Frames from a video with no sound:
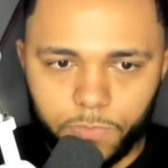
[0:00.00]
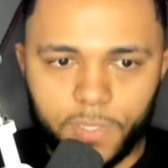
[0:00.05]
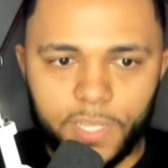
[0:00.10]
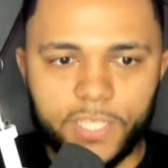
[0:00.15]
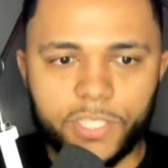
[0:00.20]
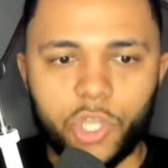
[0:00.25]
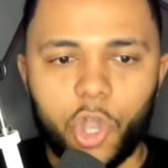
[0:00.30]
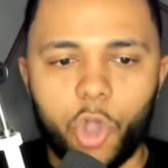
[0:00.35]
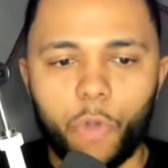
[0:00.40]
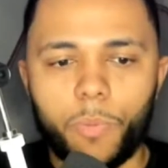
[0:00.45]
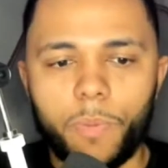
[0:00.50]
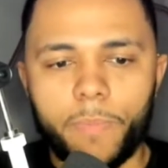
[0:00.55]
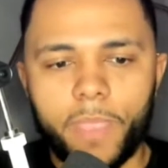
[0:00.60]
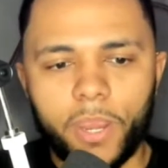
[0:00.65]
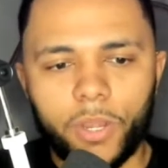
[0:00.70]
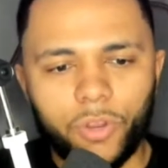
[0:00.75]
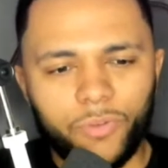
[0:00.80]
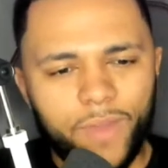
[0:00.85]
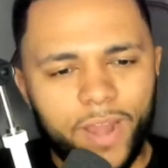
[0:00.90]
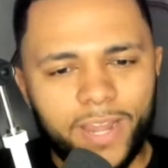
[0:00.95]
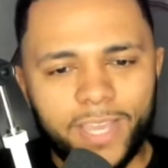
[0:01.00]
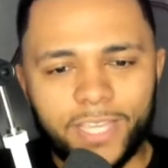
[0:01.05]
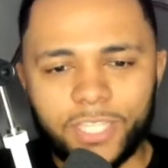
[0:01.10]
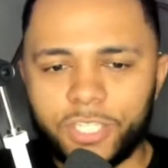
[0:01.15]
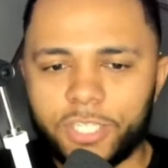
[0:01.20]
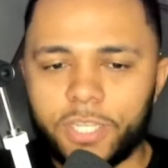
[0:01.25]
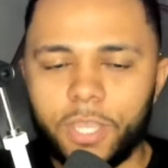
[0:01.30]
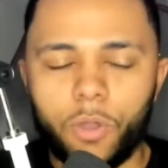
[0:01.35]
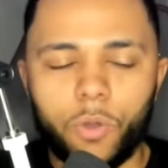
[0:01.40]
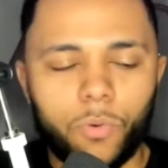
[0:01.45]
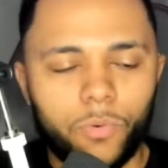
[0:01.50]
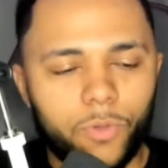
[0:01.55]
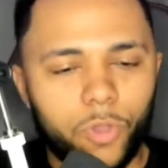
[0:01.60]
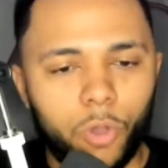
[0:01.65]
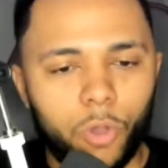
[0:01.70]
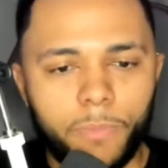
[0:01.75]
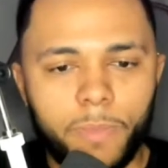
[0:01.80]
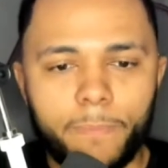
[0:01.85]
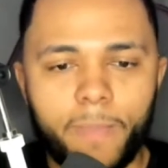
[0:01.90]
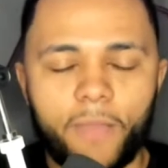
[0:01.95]
Is Colby Mainu ready? Still
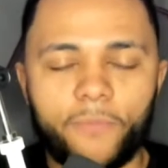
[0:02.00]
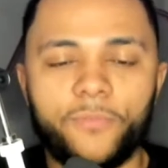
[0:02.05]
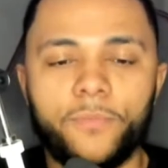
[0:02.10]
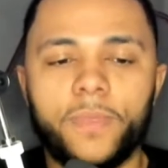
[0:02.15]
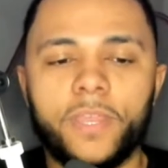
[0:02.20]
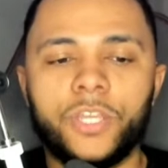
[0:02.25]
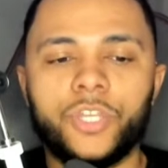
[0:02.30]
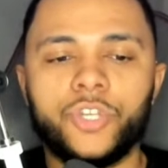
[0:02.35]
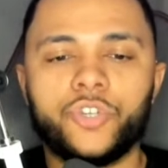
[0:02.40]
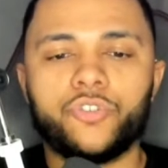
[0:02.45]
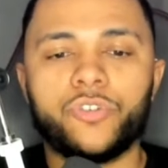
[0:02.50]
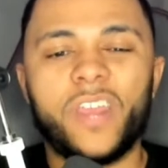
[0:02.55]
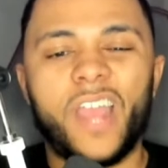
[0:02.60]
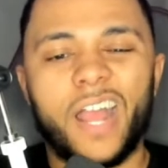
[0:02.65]
coming back from injury,